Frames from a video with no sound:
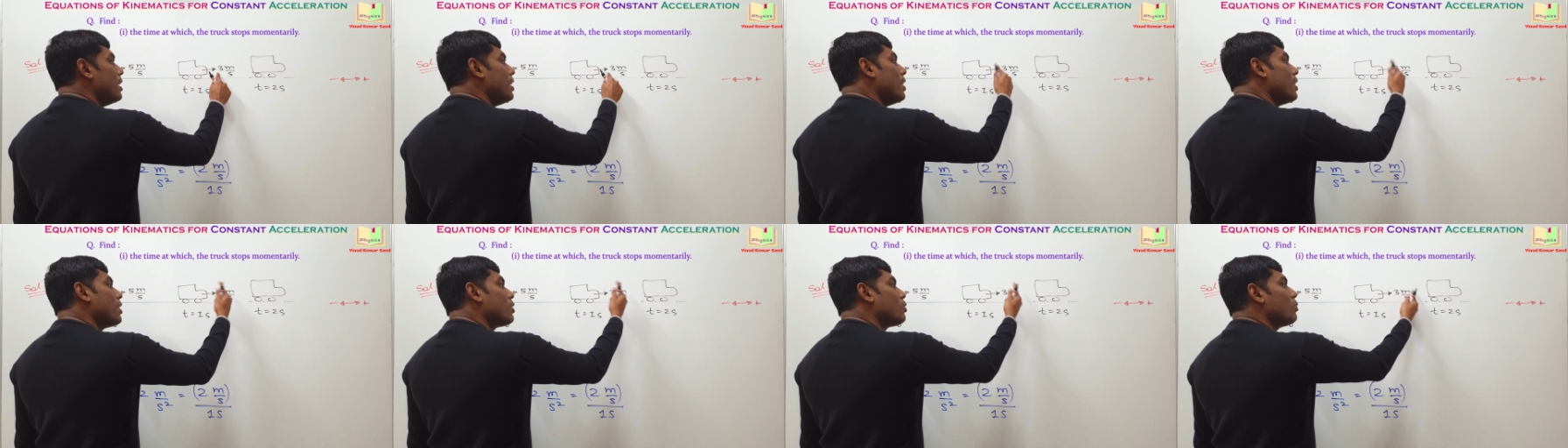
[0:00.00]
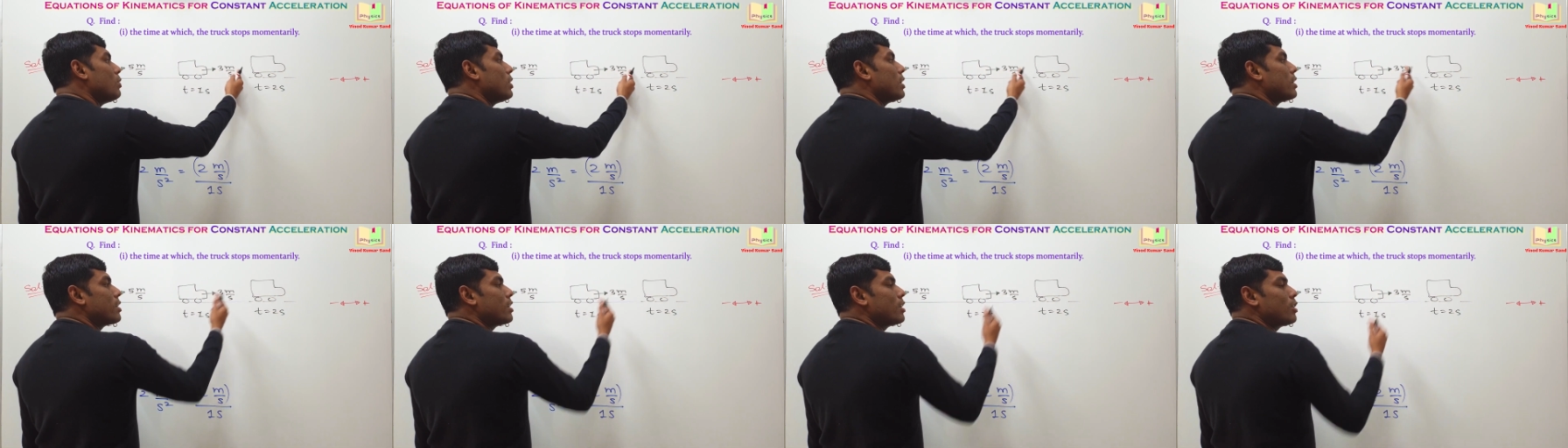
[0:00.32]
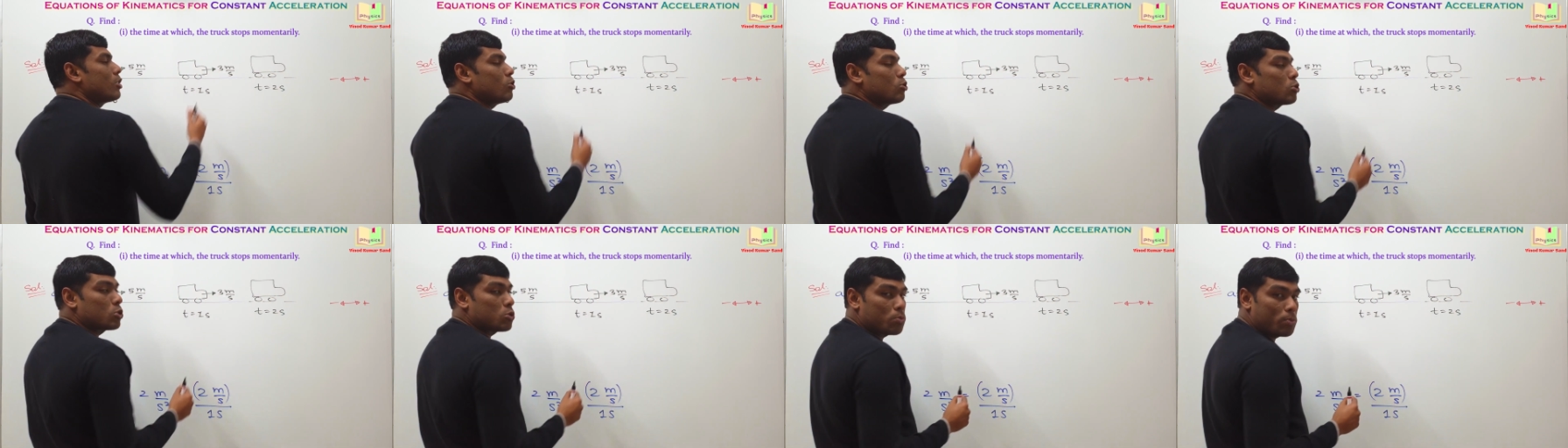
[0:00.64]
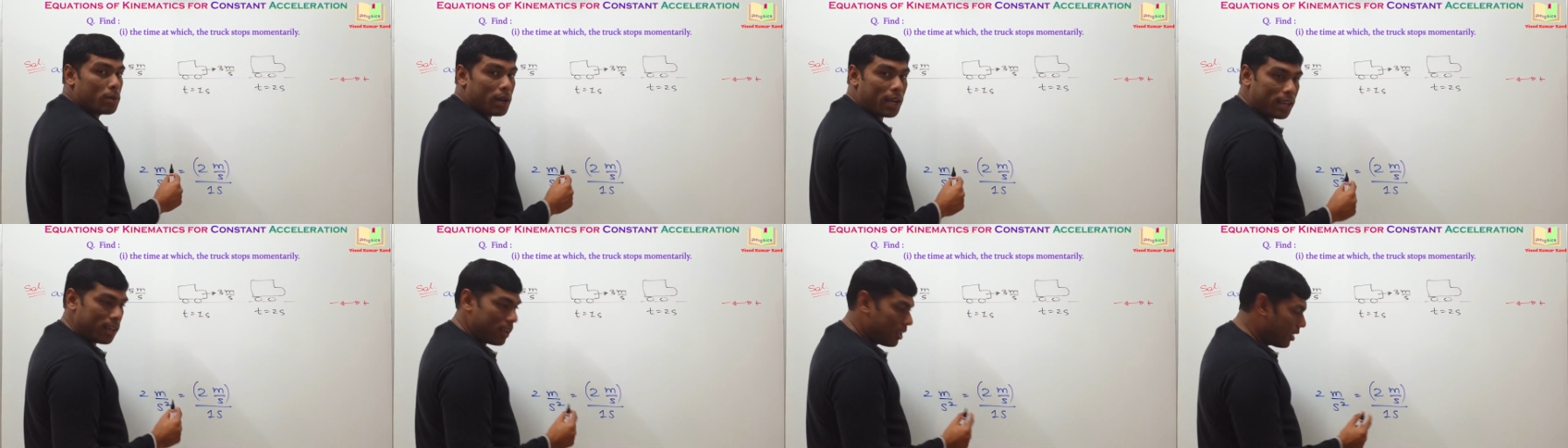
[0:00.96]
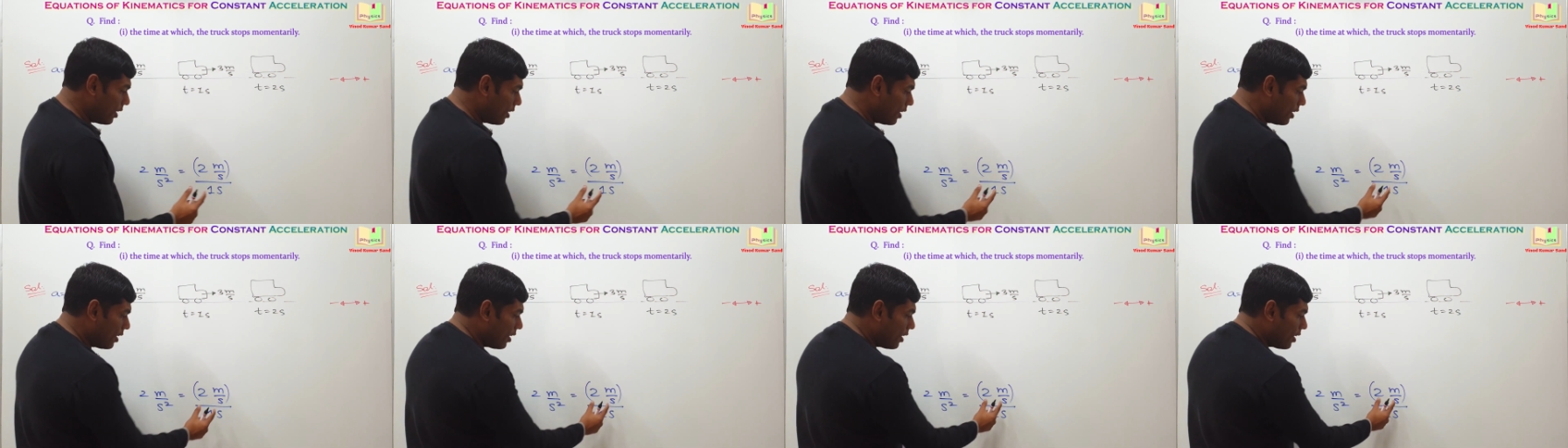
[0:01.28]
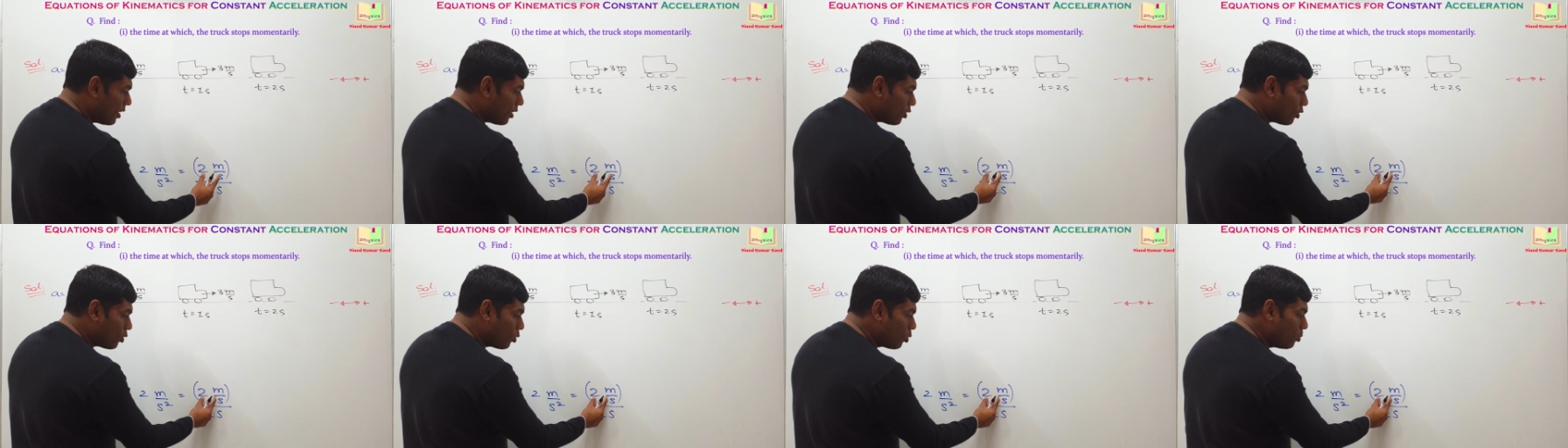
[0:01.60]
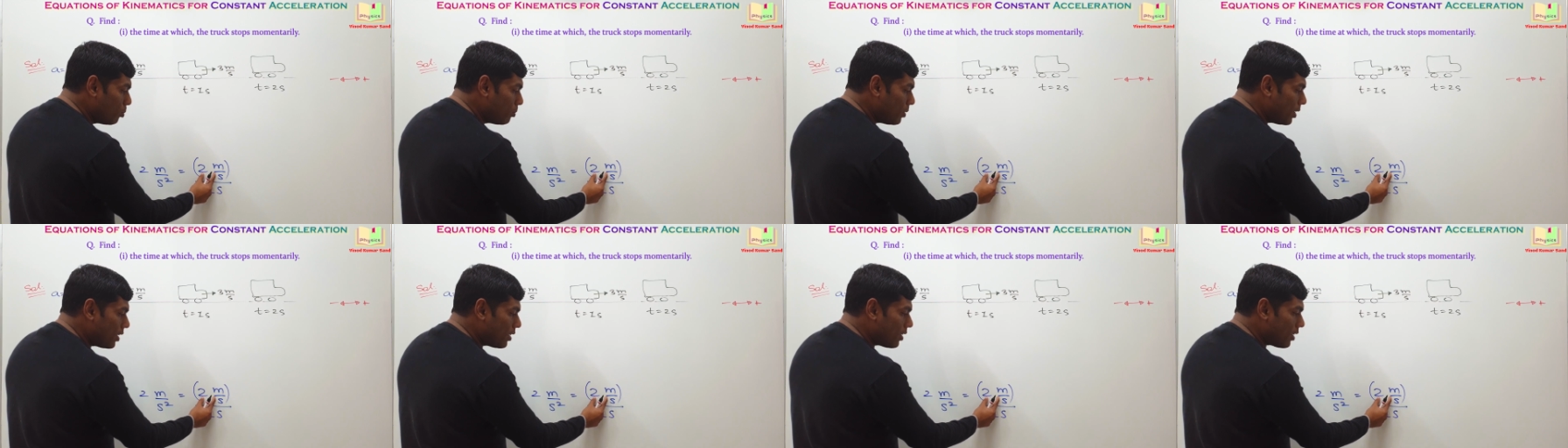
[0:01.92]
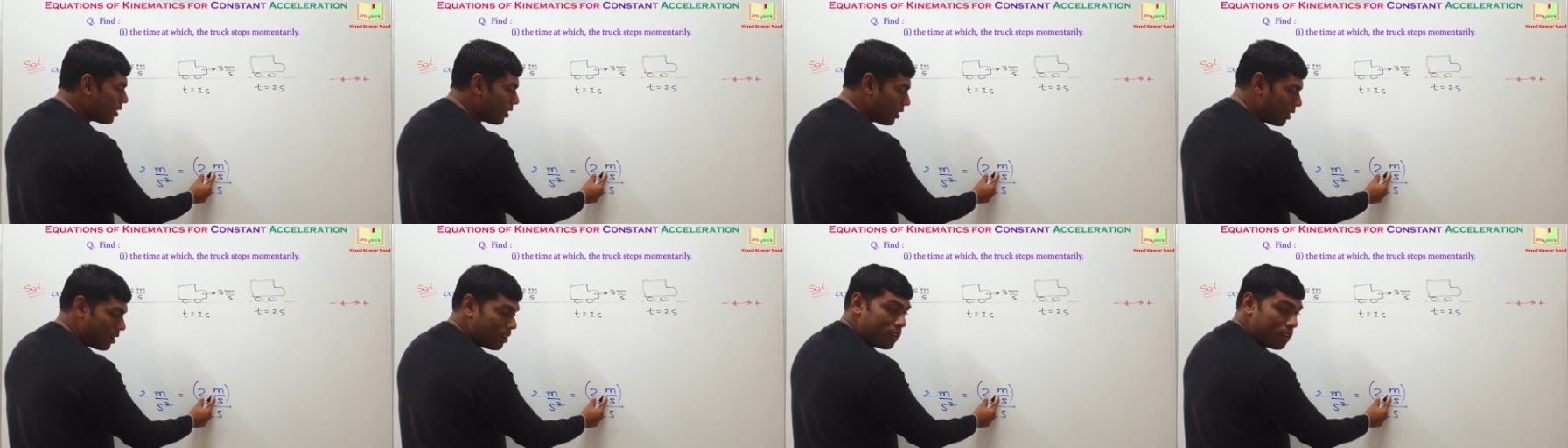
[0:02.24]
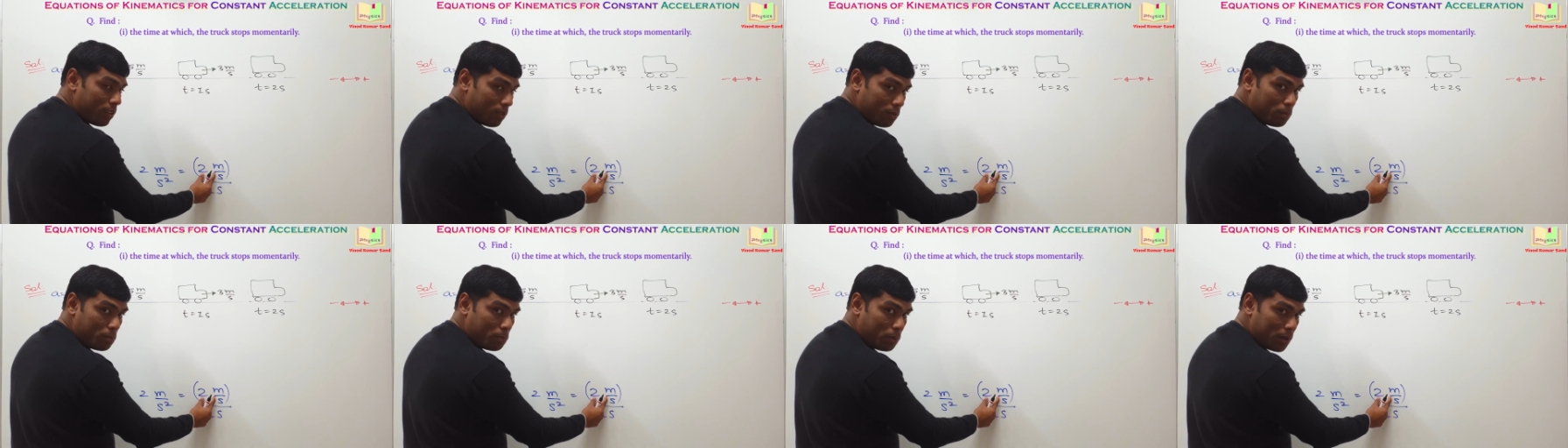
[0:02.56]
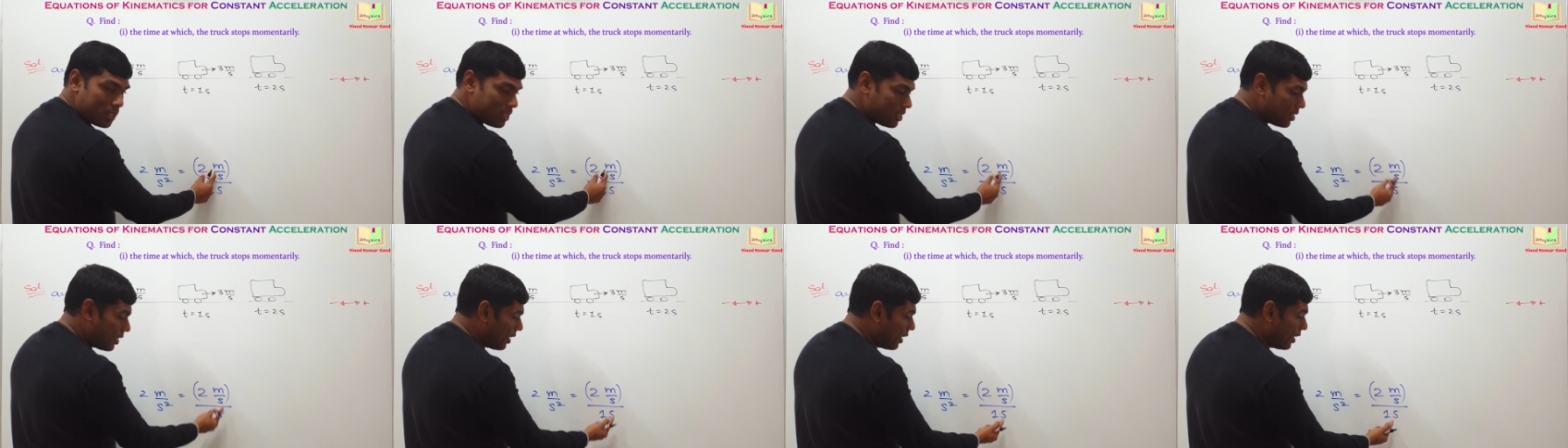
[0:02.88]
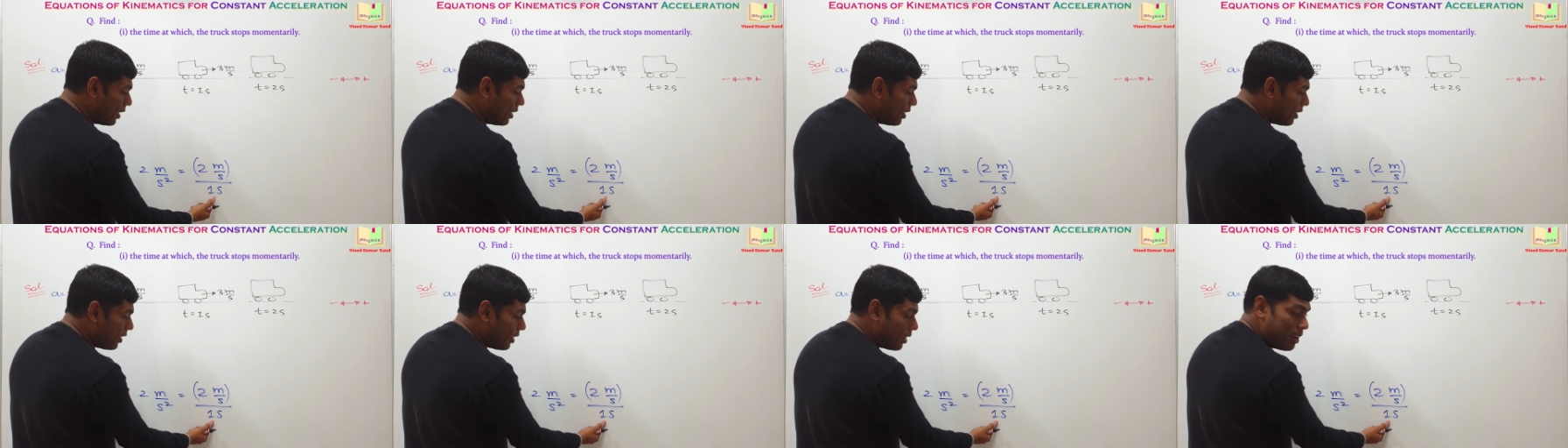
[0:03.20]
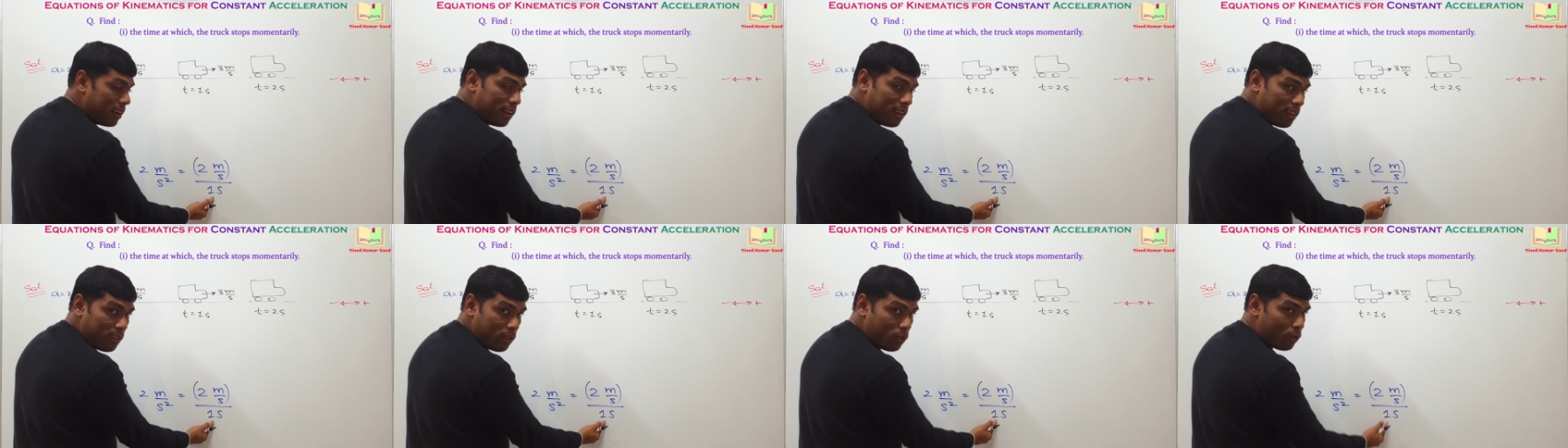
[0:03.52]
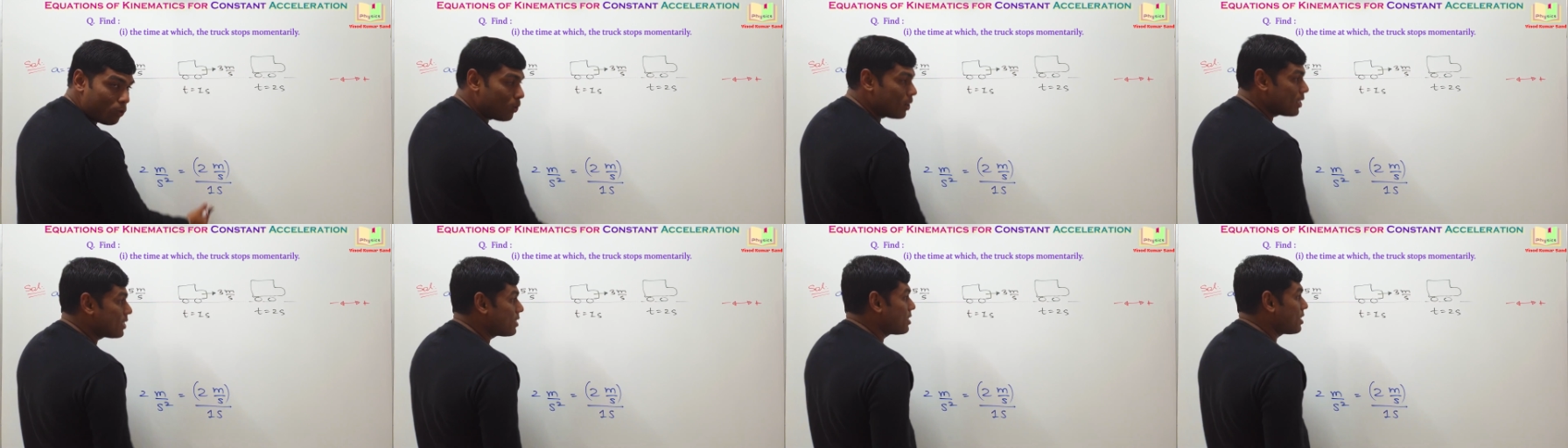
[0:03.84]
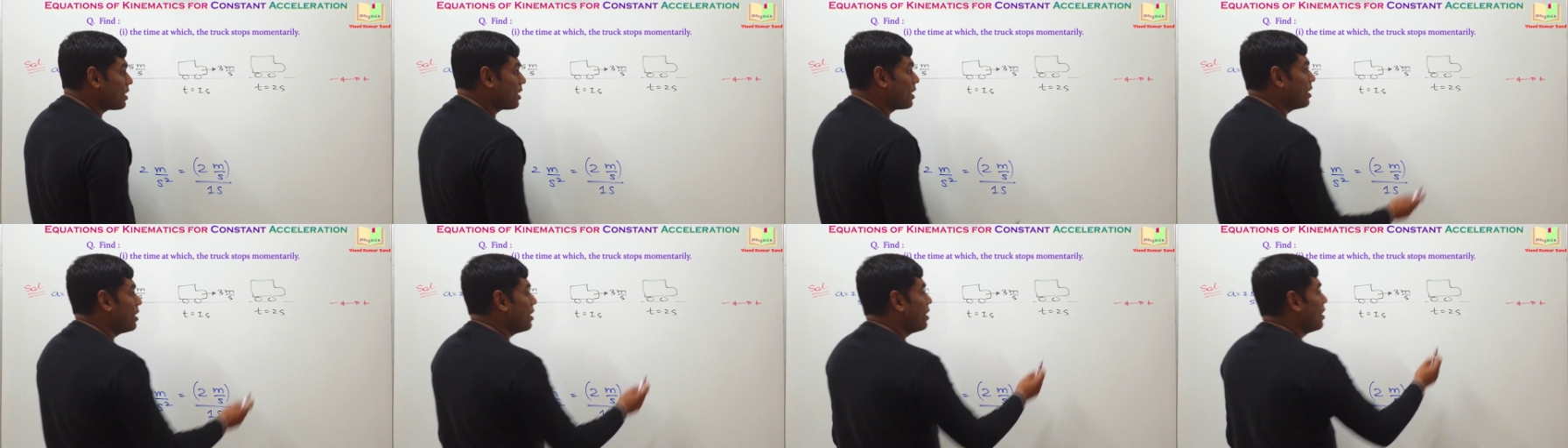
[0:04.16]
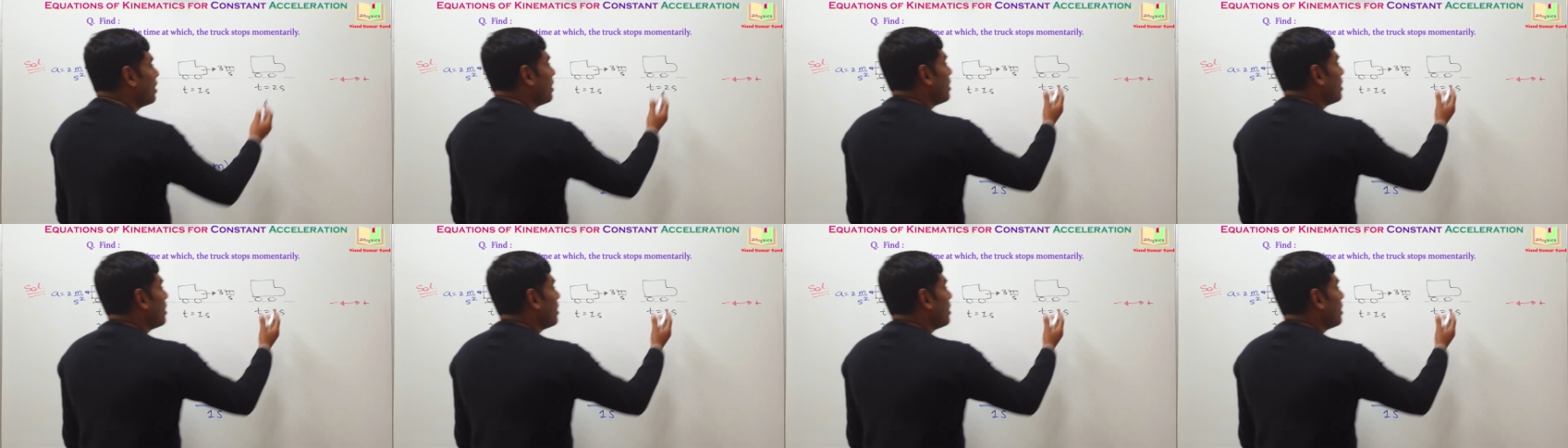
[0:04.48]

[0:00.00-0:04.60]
it will reduce by 2 meter per second in 1 second.